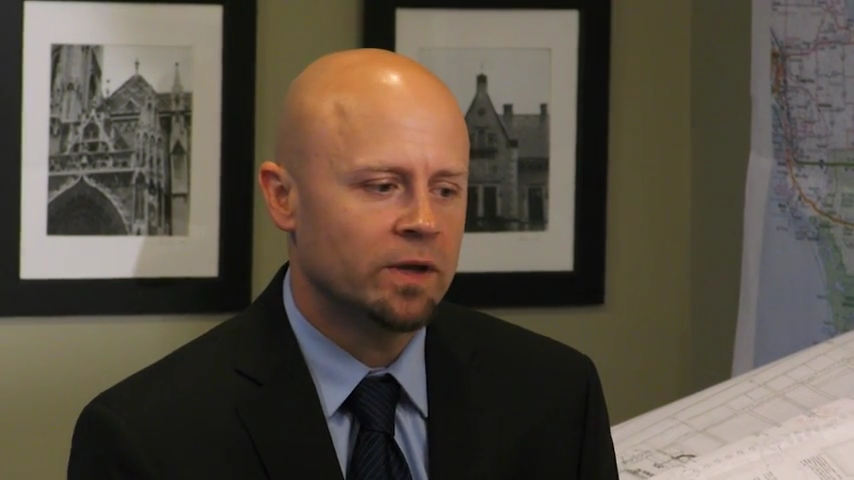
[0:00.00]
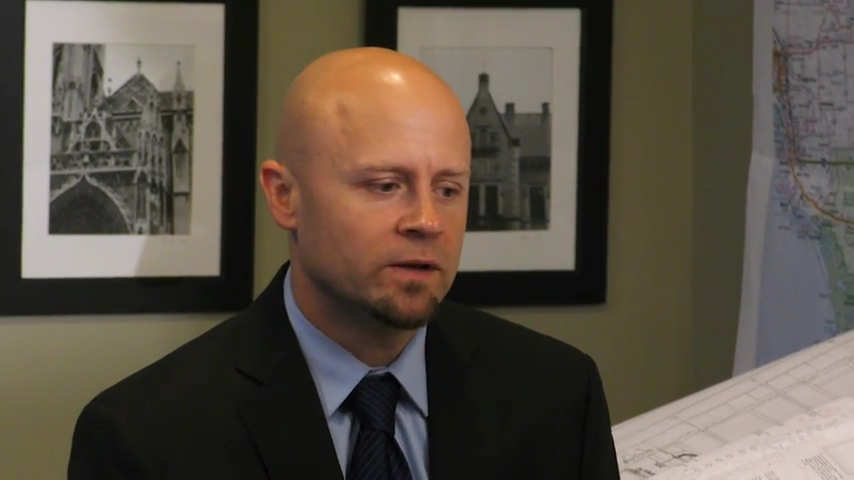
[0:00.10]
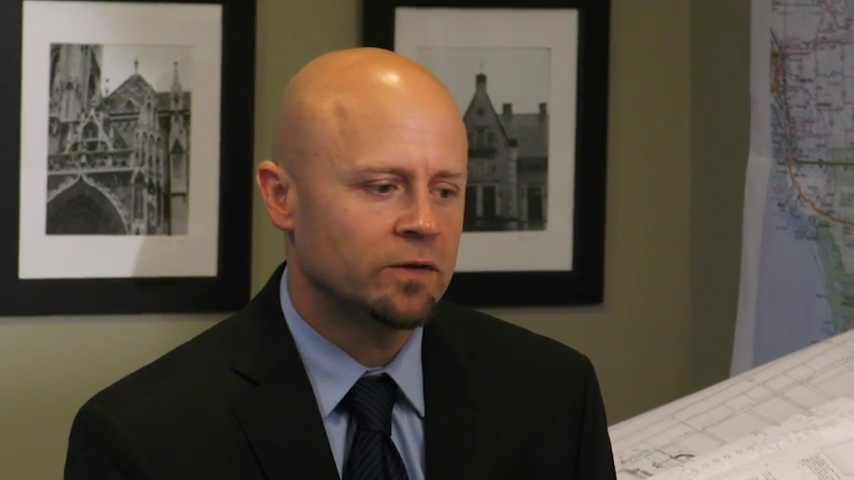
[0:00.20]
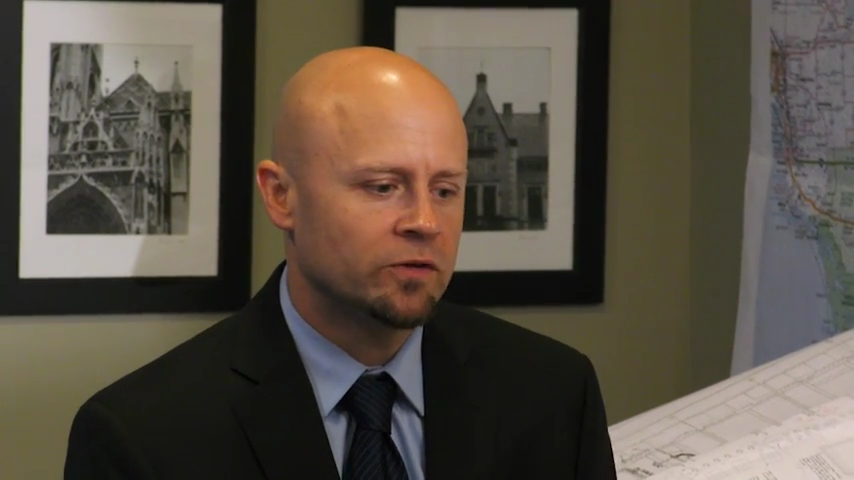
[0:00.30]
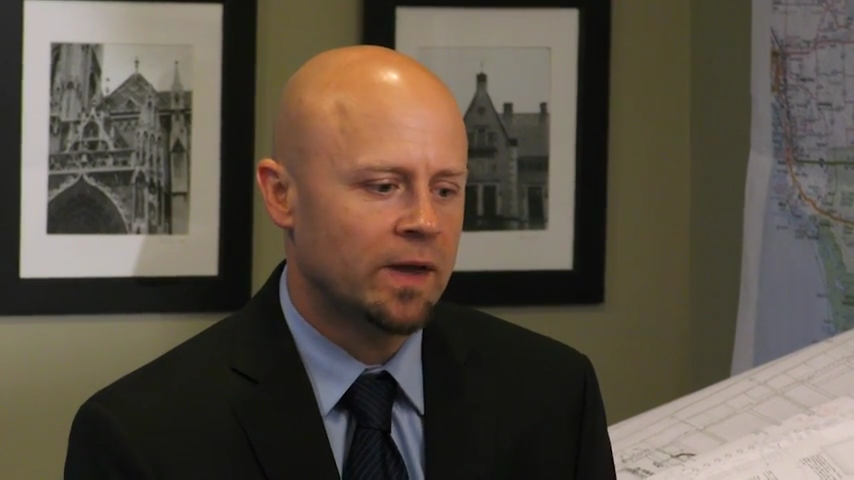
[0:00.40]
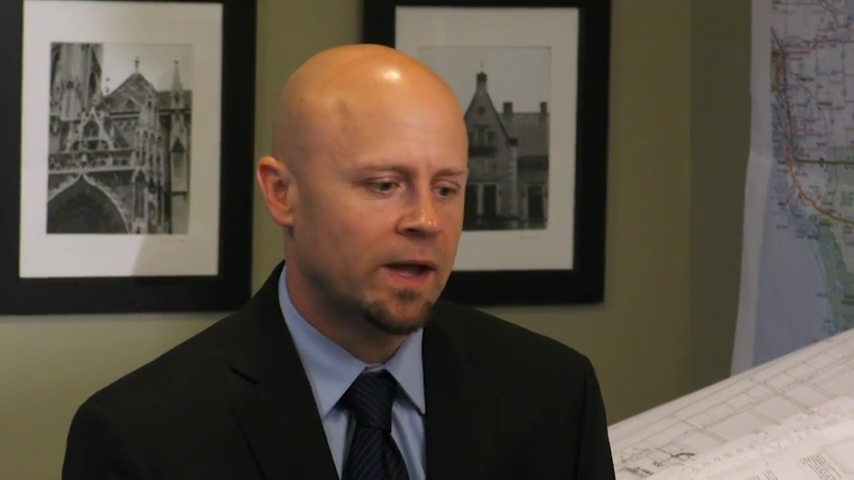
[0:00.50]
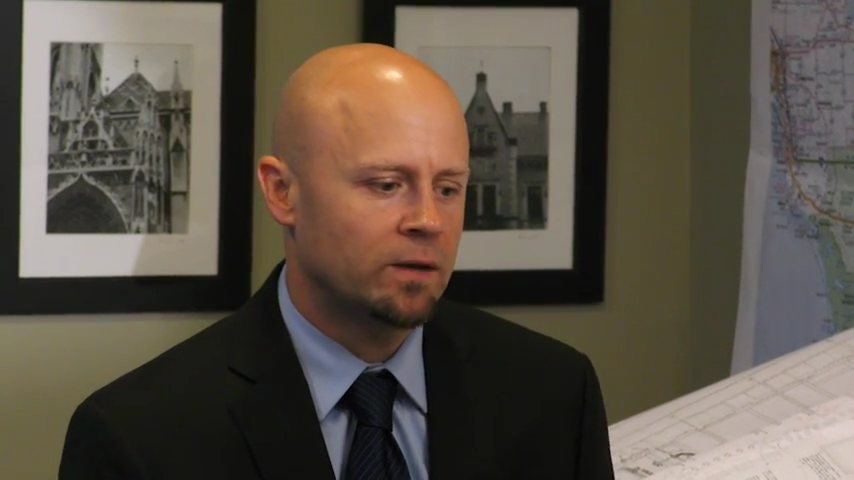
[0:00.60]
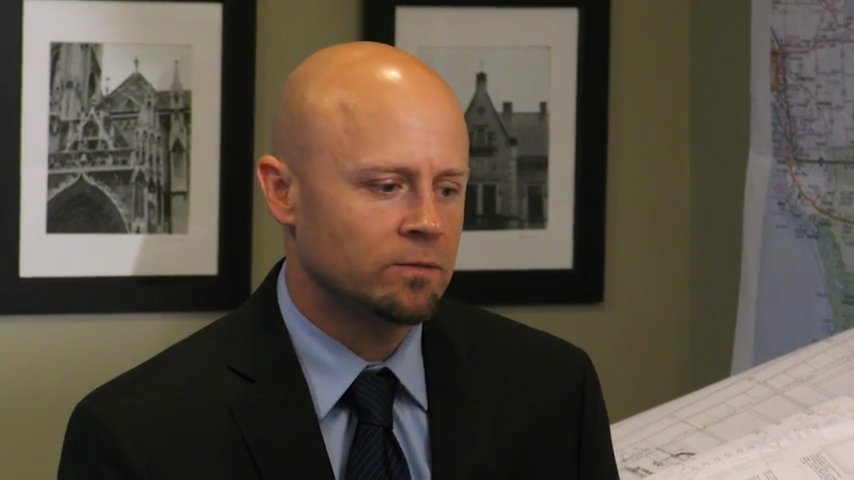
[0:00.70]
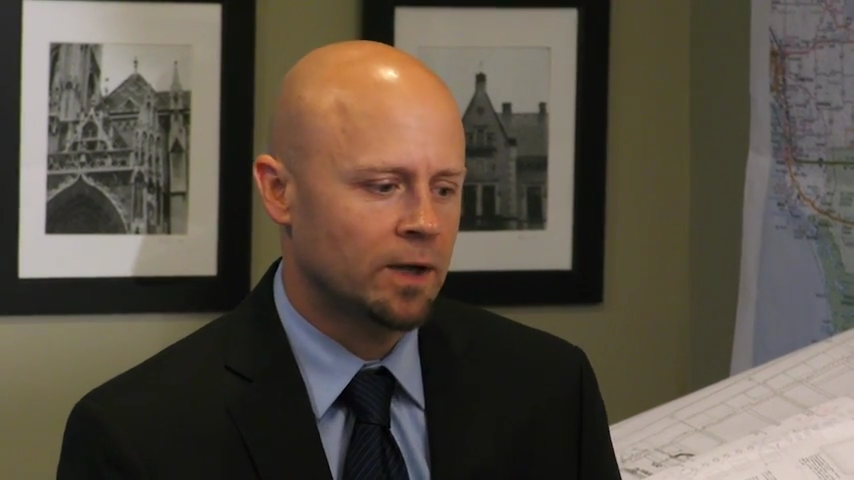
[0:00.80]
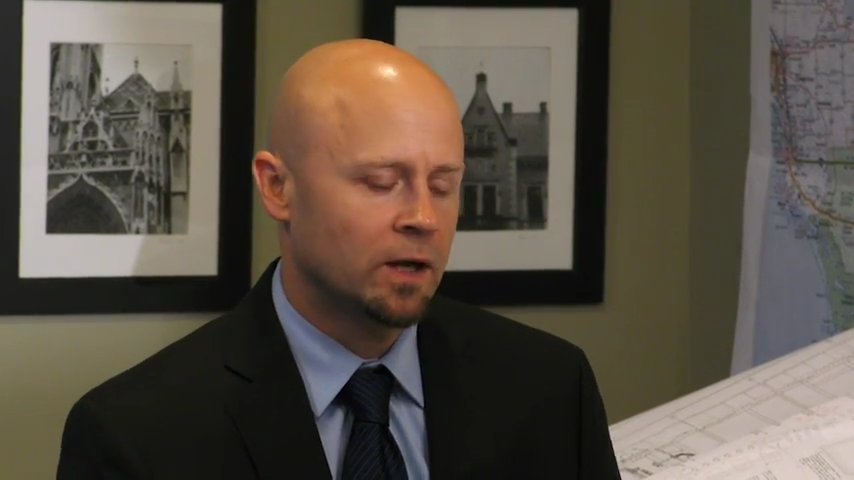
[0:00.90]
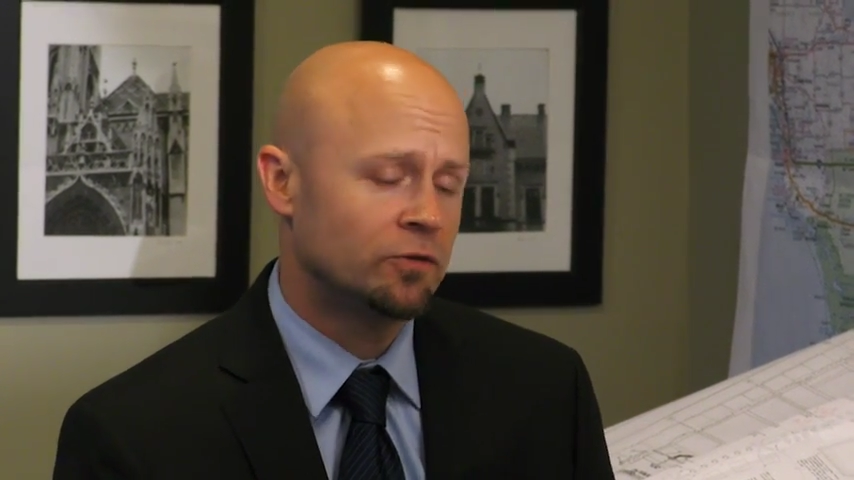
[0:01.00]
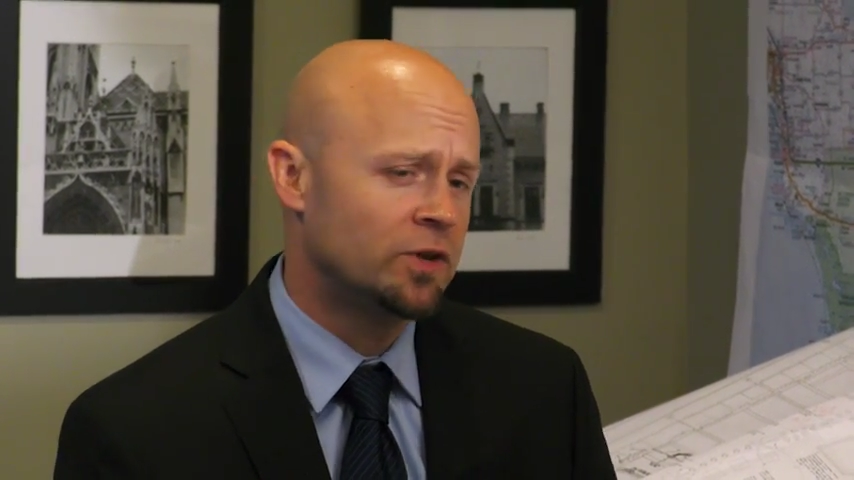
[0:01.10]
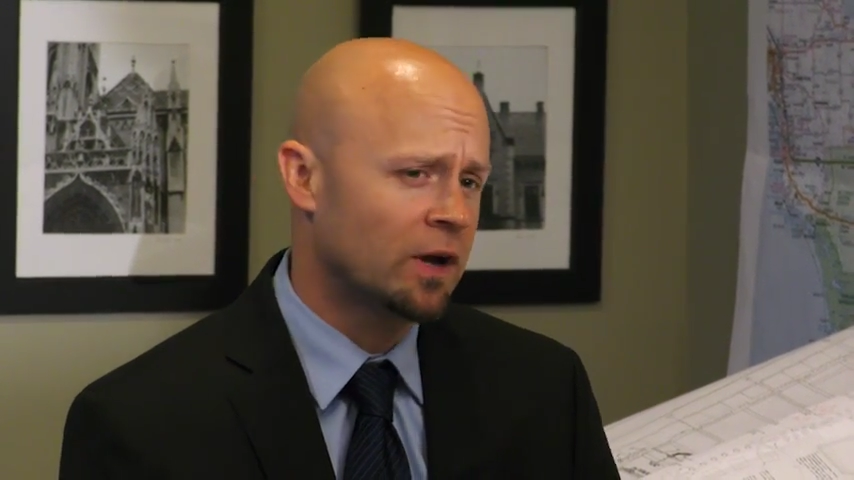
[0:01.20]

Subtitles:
it is that